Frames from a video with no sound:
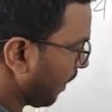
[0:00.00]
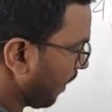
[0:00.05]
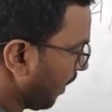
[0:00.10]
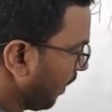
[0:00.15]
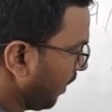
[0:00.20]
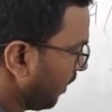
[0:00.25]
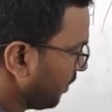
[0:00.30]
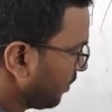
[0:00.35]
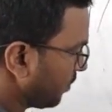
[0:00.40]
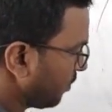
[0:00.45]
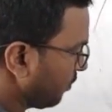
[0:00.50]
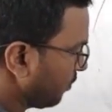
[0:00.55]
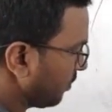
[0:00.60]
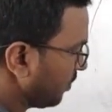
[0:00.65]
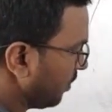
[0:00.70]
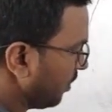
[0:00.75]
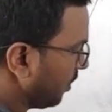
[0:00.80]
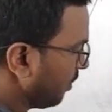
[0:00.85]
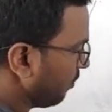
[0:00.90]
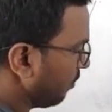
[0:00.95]
A is to
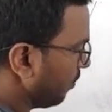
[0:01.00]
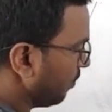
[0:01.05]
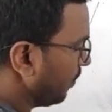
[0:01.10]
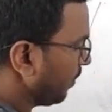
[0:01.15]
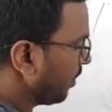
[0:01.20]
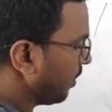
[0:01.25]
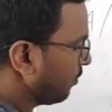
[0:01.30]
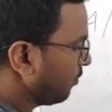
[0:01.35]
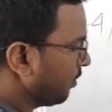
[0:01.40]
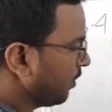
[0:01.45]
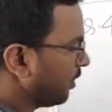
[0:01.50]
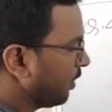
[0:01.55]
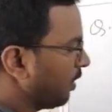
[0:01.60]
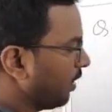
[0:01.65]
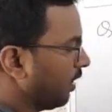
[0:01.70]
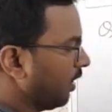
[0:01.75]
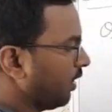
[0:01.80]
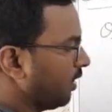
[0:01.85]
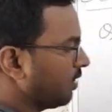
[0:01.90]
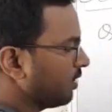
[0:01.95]
C will become what?
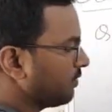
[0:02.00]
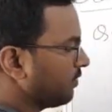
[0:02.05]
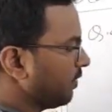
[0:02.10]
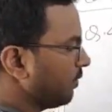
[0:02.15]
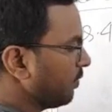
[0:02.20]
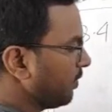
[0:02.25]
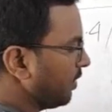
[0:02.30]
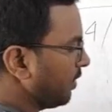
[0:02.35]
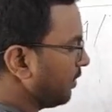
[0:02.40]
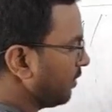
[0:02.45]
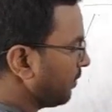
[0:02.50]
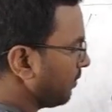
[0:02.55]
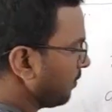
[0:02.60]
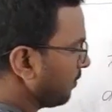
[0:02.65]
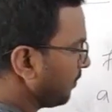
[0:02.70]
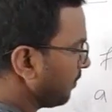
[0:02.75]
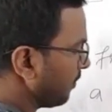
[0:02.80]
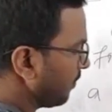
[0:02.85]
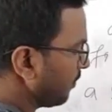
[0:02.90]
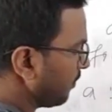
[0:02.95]
A is 15
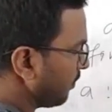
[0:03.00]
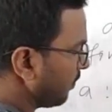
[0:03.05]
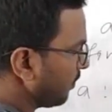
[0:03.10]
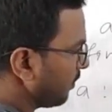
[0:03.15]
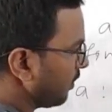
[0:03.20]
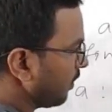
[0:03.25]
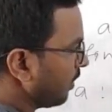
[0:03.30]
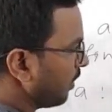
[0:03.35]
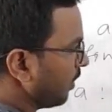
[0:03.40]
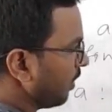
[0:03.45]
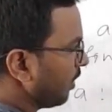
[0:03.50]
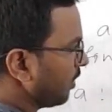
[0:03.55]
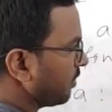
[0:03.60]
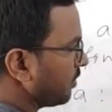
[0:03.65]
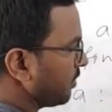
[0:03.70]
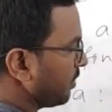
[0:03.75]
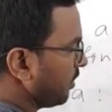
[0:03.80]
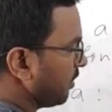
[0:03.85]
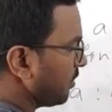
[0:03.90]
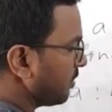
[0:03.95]
and
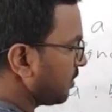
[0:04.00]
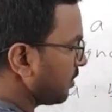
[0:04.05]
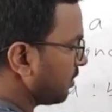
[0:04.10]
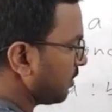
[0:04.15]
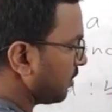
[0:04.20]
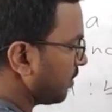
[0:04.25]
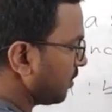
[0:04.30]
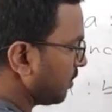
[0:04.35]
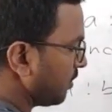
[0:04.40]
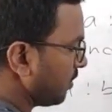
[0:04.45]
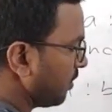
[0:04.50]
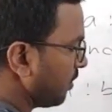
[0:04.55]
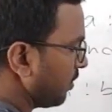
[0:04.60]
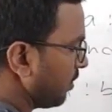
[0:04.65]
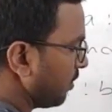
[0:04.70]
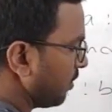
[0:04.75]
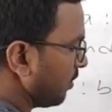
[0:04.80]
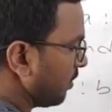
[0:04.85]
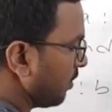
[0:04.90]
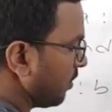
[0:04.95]
C is
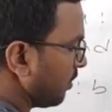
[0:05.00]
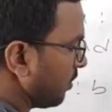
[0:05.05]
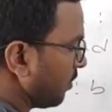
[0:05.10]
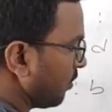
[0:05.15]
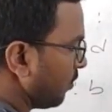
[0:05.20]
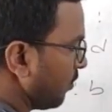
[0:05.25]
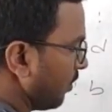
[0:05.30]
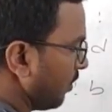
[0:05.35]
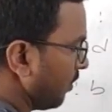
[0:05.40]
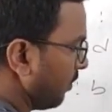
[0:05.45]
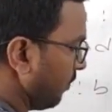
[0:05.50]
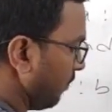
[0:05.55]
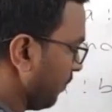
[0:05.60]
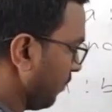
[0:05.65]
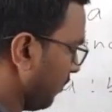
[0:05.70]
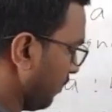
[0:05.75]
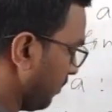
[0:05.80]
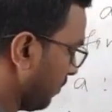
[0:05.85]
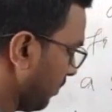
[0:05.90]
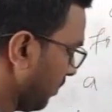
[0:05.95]

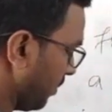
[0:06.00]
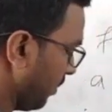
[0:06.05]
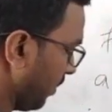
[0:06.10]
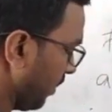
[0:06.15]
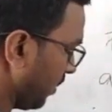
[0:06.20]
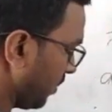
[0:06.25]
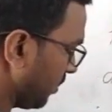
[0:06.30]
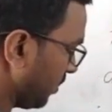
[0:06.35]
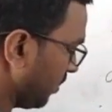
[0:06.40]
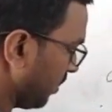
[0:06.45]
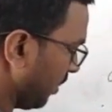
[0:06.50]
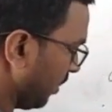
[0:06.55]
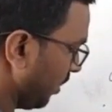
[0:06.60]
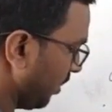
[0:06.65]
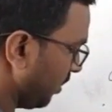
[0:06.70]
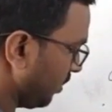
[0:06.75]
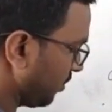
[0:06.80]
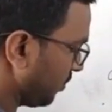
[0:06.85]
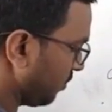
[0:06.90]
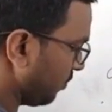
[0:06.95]
24. Next,
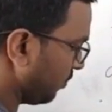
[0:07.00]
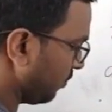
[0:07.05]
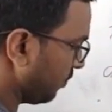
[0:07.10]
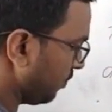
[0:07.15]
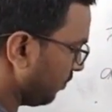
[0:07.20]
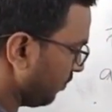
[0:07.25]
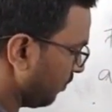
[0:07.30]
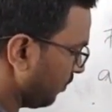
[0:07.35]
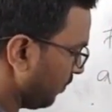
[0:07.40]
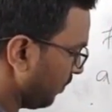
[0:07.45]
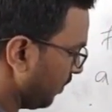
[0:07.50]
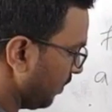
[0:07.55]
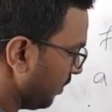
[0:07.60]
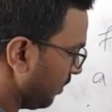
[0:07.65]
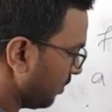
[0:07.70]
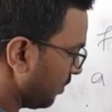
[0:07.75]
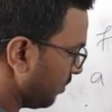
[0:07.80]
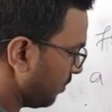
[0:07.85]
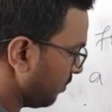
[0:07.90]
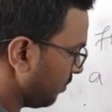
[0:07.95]
A is to B
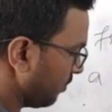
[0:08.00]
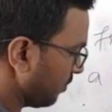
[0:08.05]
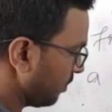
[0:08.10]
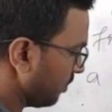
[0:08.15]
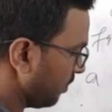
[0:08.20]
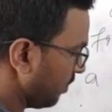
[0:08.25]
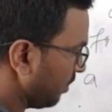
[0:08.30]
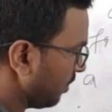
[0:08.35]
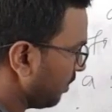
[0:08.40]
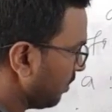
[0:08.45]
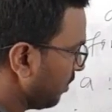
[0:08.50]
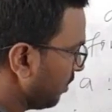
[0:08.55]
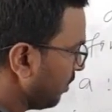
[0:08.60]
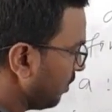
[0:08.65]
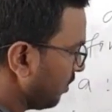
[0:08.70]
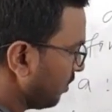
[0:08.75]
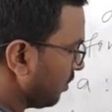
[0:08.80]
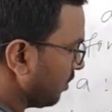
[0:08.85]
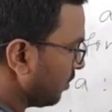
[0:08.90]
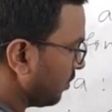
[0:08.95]
is to C.
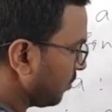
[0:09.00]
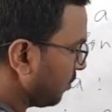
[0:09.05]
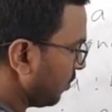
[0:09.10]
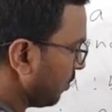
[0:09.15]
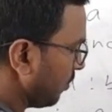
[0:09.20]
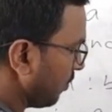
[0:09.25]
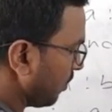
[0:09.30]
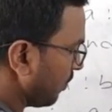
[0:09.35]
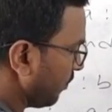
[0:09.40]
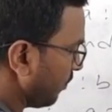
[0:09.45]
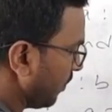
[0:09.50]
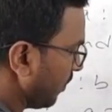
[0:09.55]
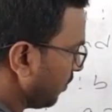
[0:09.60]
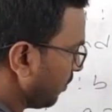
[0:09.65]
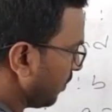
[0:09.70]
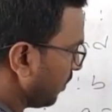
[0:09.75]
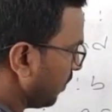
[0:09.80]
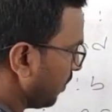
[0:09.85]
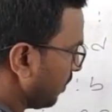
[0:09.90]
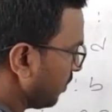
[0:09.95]
So it will be
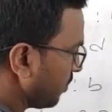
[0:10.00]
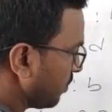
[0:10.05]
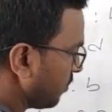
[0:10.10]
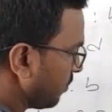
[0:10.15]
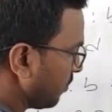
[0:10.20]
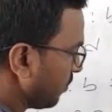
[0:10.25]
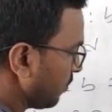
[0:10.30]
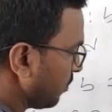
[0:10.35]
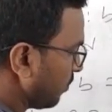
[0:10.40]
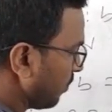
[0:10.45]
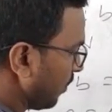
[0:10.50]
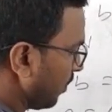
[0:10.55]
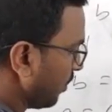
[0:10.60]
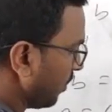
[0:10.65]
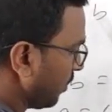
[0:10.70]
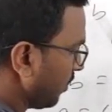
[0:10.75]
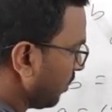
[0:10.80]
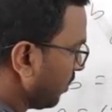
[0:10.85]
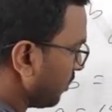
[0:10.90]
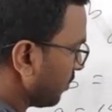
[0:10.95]
15 is to
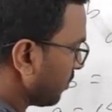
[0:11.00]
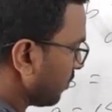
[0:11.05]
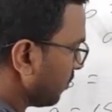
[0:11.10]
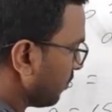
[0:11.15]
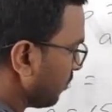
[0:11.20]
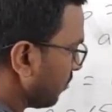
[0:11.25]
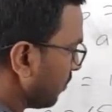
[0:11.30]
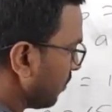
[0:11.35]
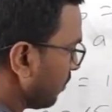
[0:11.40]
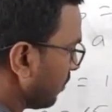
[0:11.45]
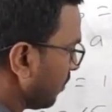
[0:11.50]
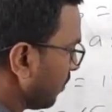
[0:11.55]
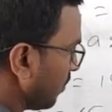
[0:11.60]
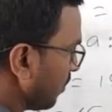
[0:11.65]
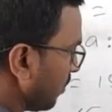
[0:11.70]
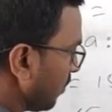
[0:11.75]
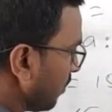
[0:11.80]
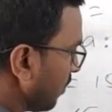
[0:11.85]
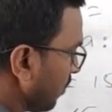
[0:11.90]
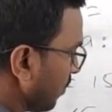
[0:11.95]
20 is to
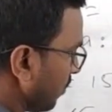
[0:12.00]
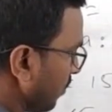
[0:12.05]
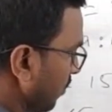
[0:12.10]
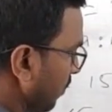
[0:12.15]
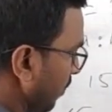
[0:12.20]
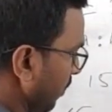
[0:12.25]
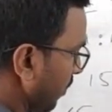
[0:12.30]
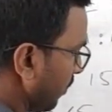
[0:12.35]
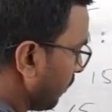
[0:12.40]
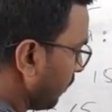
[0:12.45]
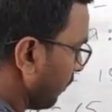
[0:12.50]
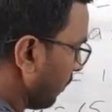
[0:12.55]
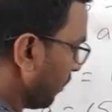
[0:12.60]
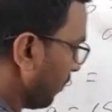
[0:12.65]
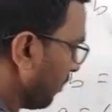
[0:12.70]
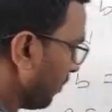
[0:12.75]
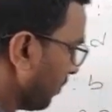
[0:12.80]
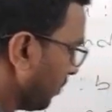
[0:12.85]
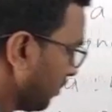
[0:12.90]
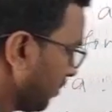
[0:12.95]
24.
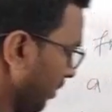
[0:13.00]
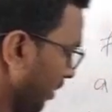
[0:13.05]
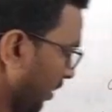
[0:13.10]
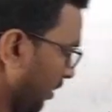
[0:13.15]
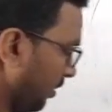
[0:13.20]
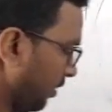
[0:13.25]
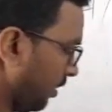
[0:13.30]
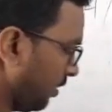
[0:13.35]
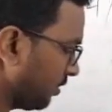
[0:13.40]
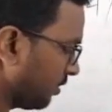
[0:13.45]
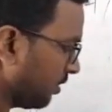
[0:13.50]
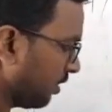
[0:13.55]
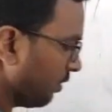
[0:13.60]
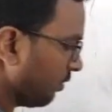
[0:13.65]
And that's